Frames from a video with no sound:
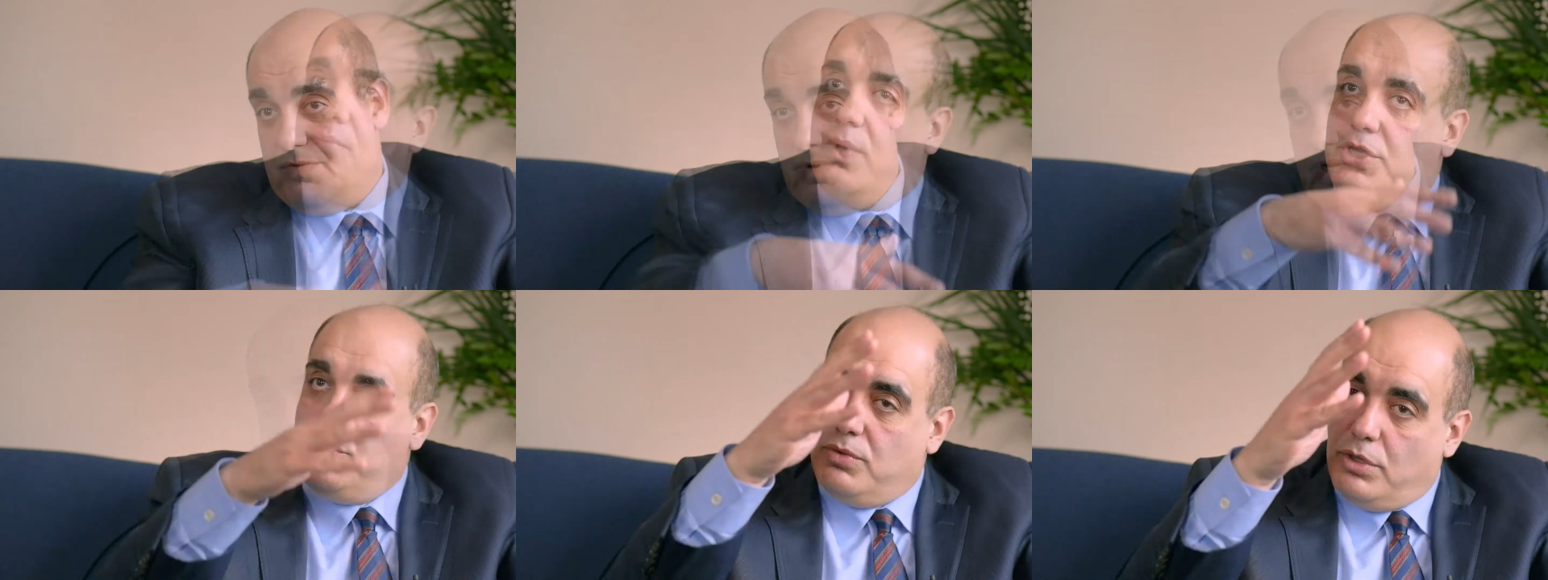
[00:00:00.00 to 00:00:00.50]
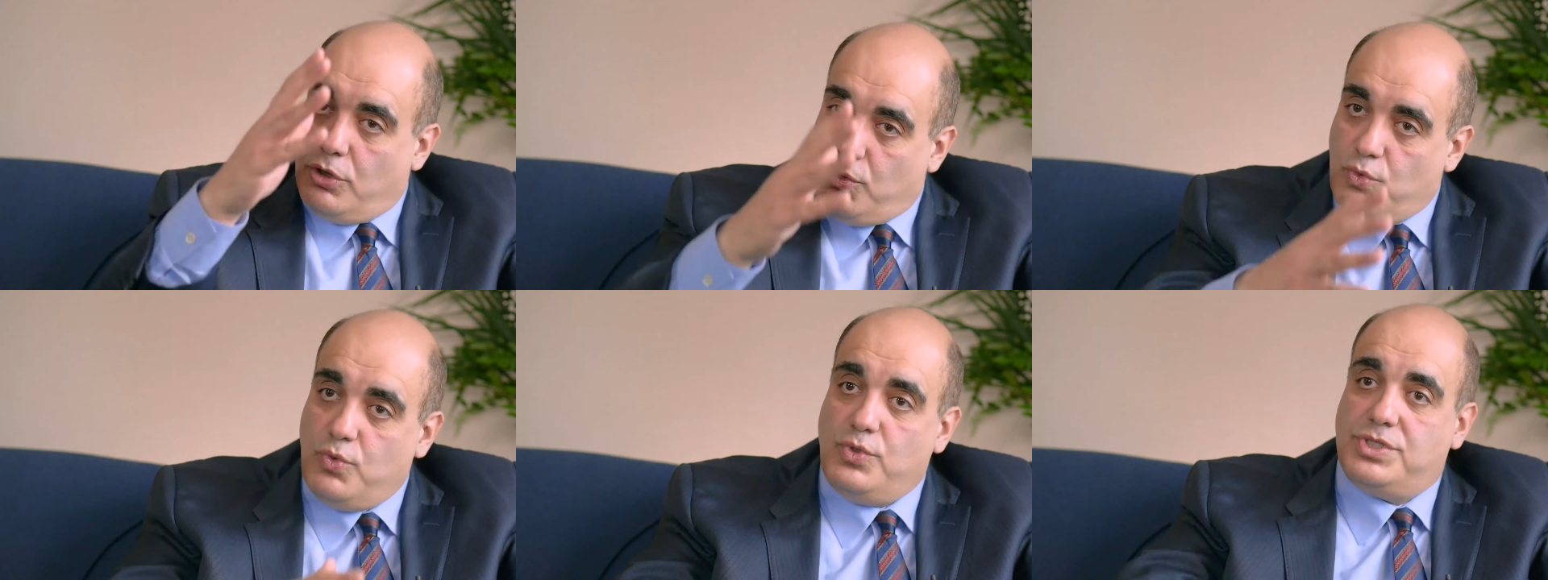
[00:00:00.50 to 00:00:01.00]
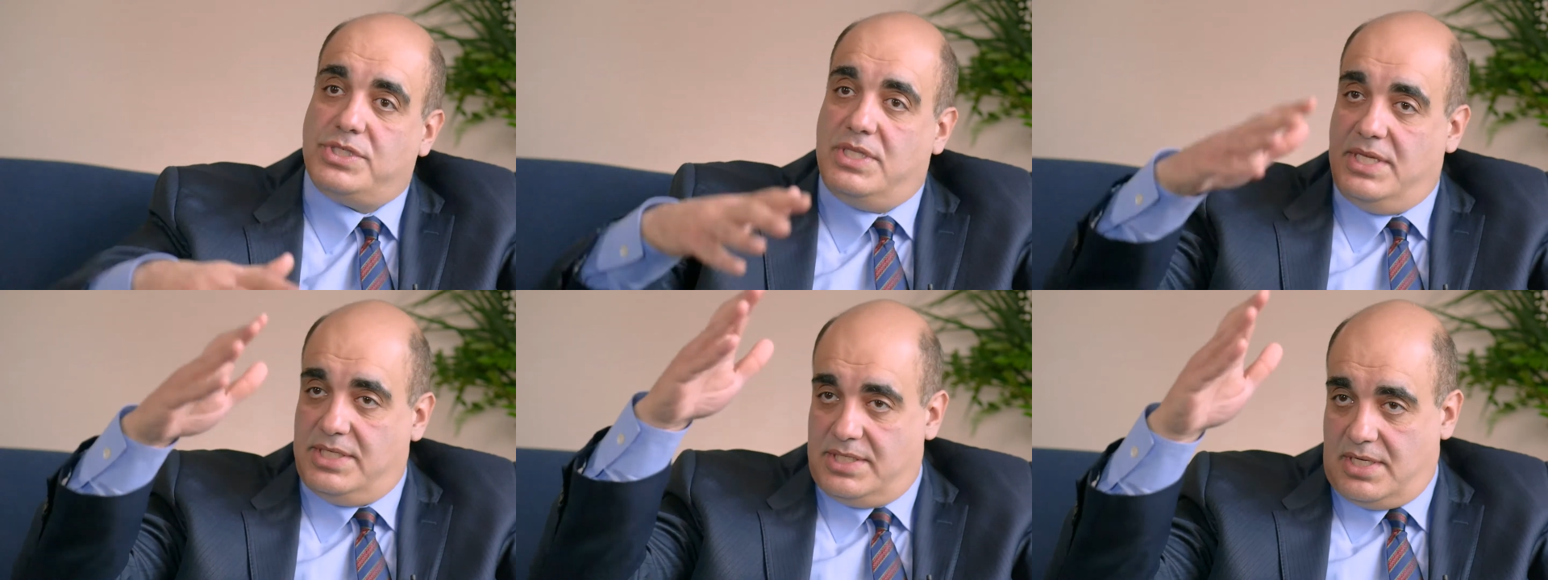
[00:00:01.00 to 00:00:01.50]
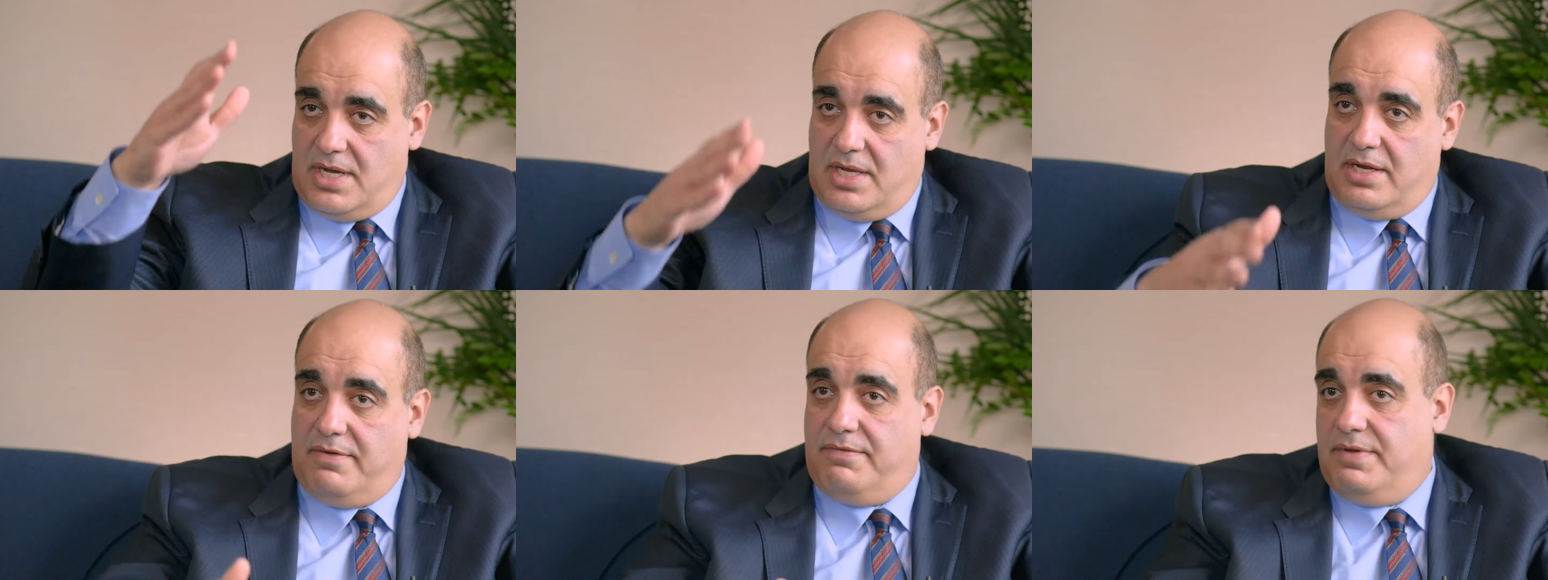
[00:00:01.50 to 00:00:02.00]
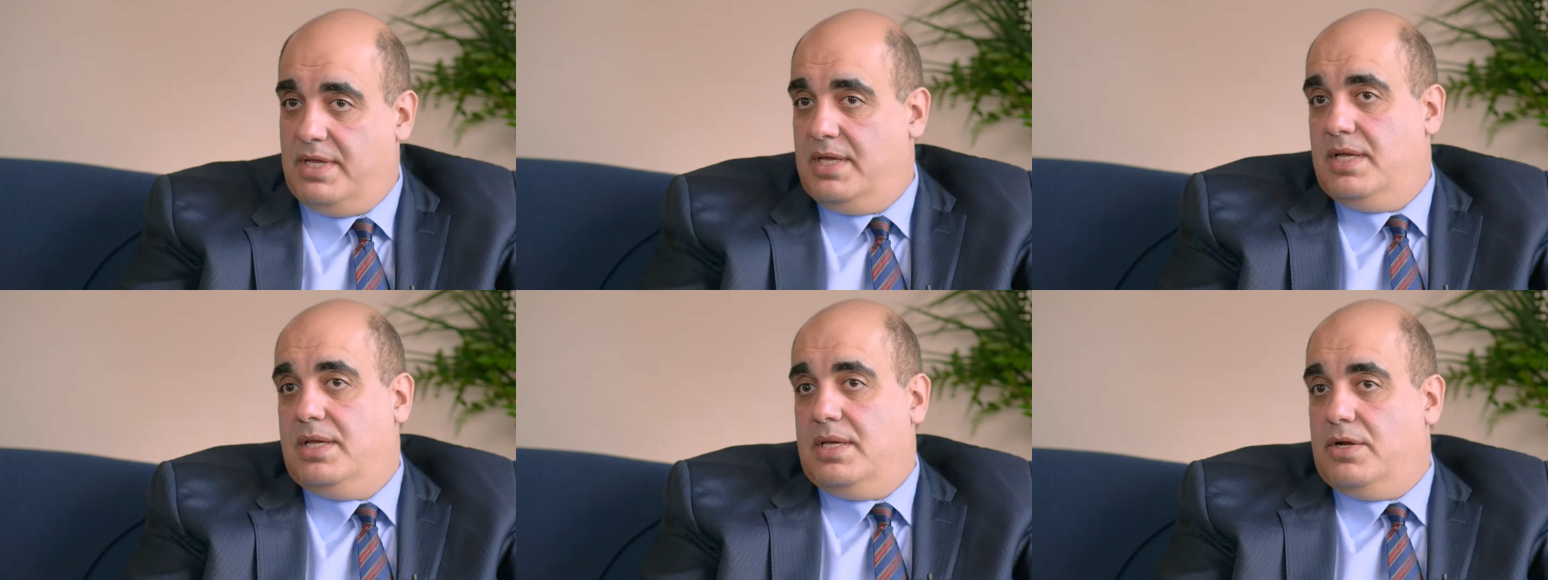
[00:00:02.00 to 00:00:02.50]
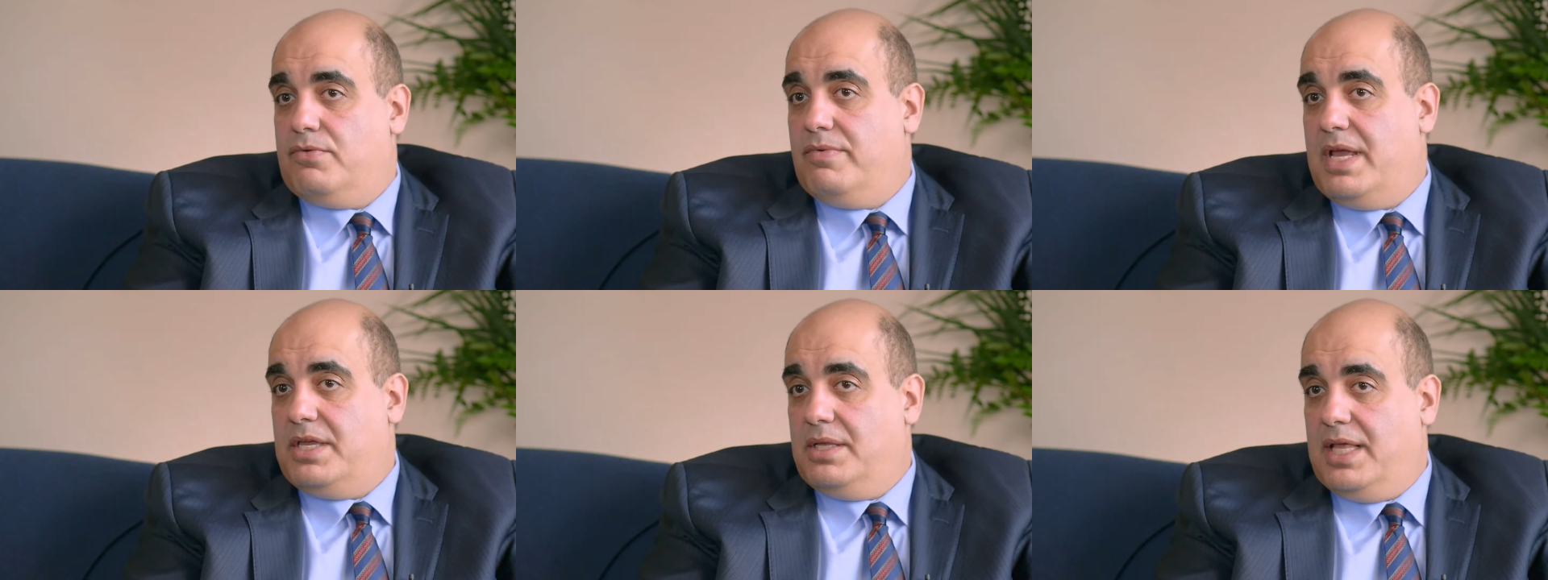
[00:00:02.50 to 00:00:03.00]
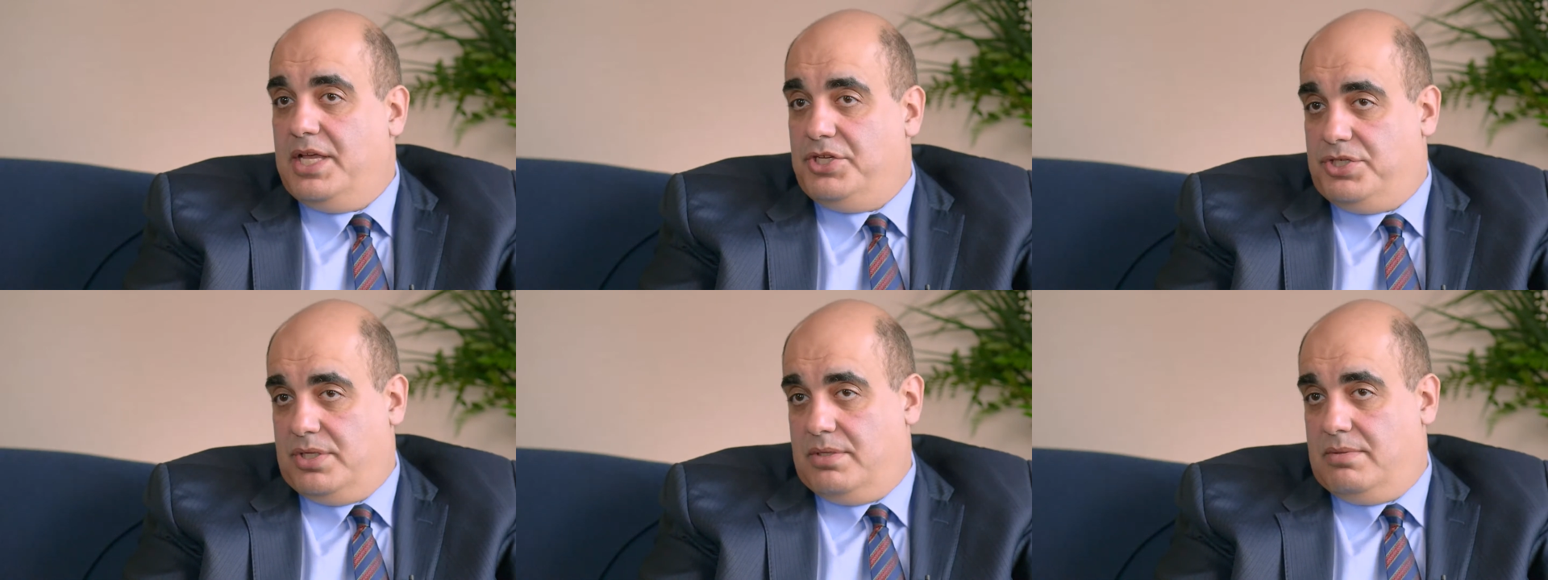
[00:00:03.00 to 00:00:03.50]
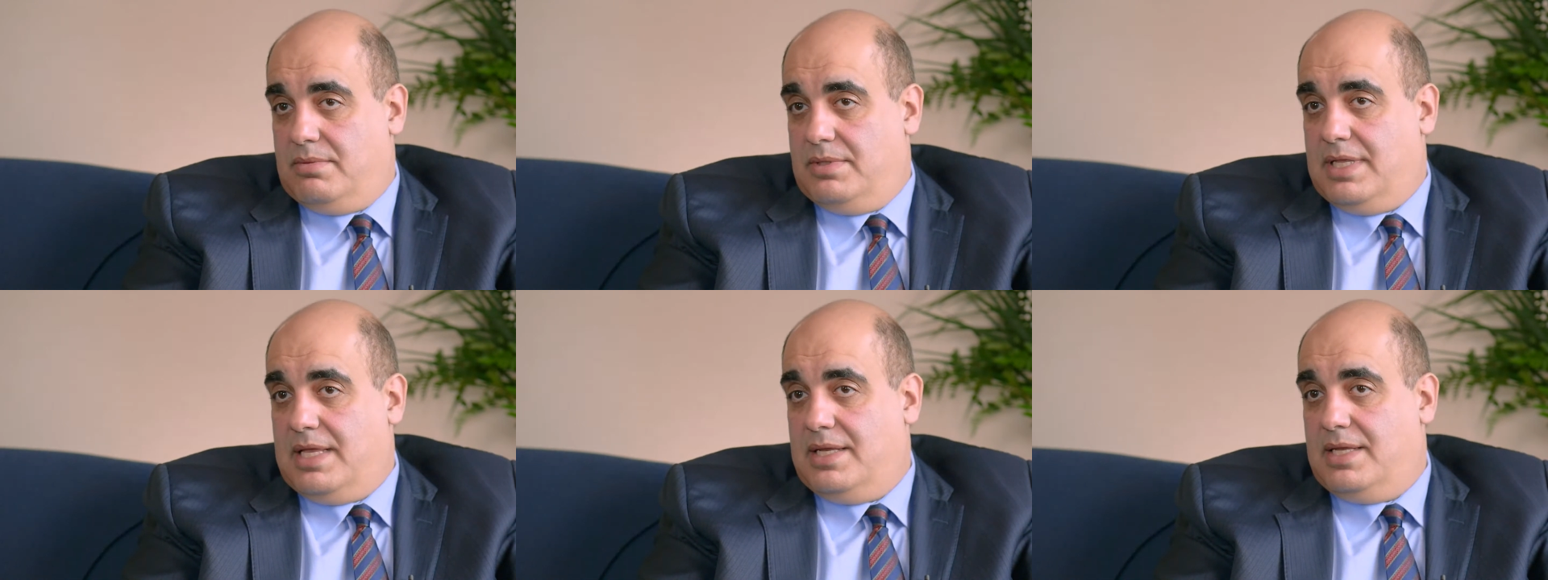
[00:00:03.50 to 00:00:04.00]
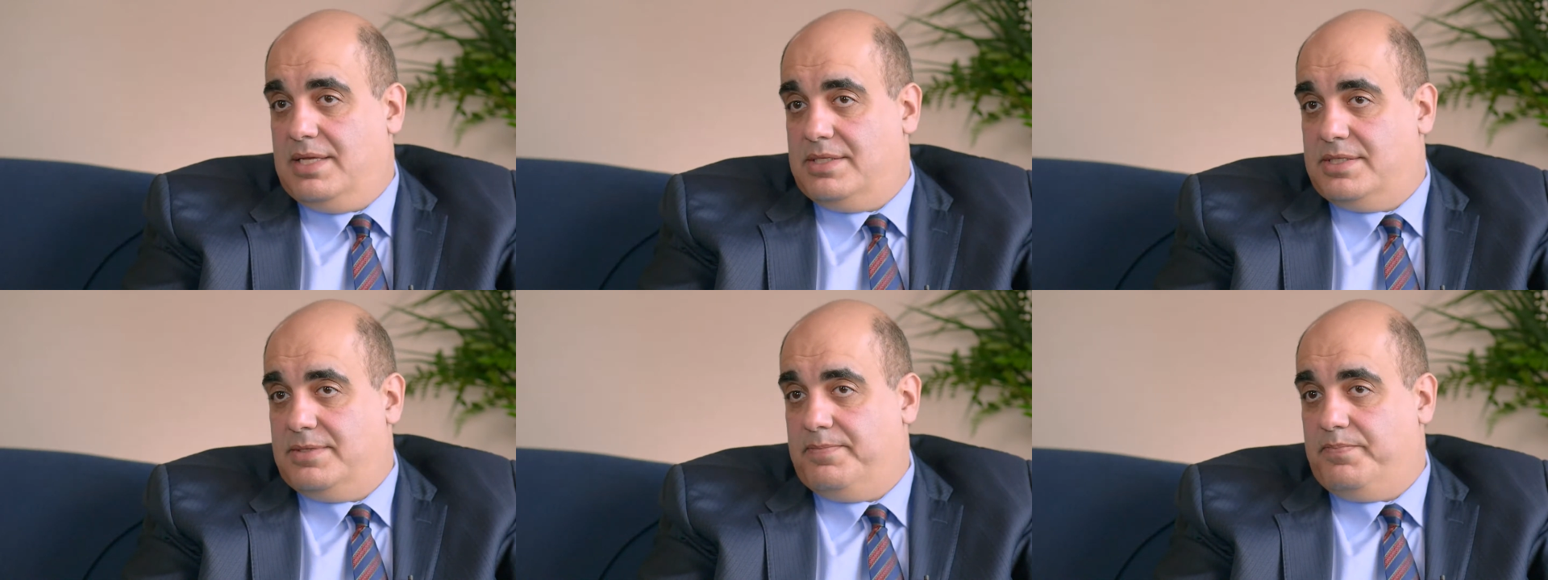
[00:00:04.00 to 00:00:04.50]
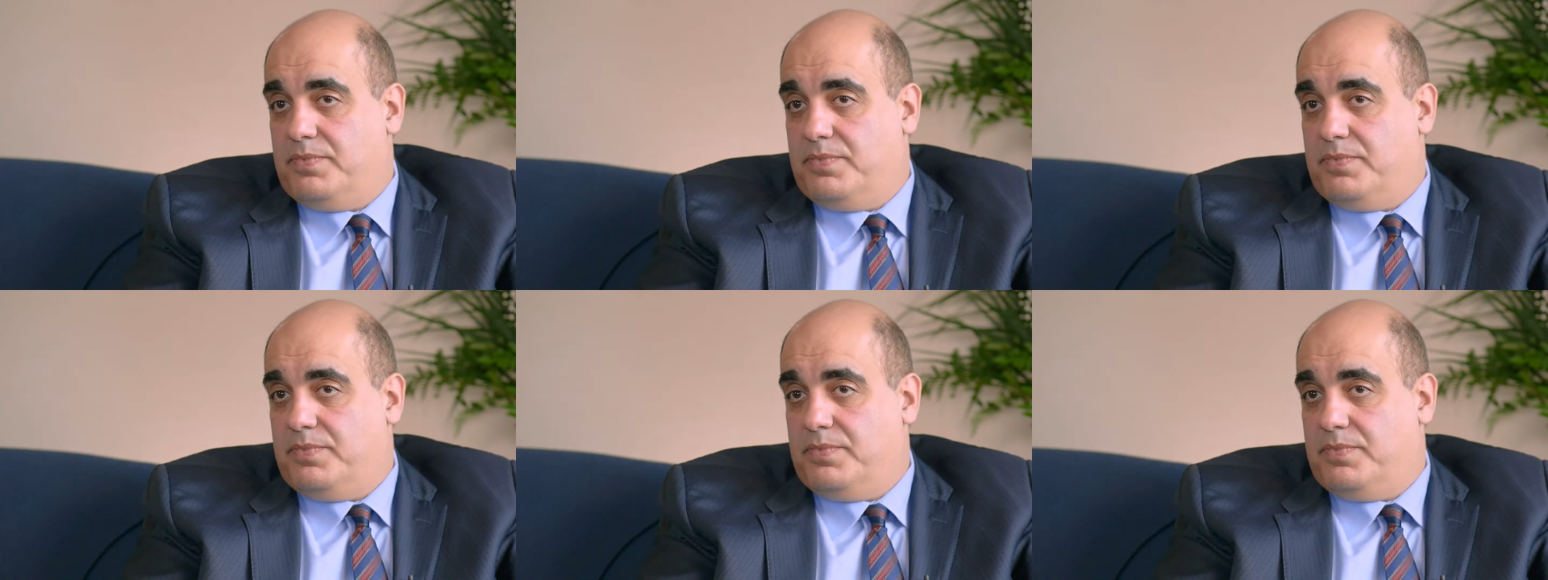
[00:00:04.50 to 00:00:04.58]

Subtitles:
When you lose this kind of regulation that is